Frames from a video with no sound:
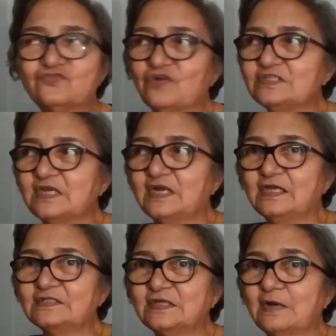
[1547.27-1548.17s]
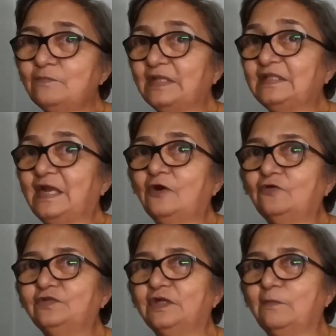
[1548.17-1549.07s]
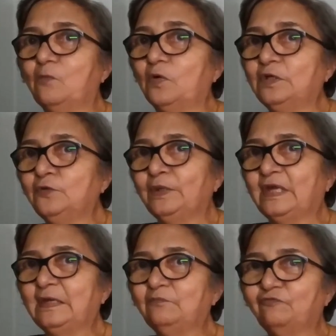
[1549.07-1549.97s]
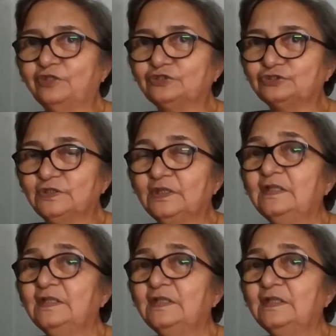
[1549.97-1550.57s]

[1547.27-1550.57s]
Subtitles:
stress headaches, come at the end of the day. Morning, you will get up fresh.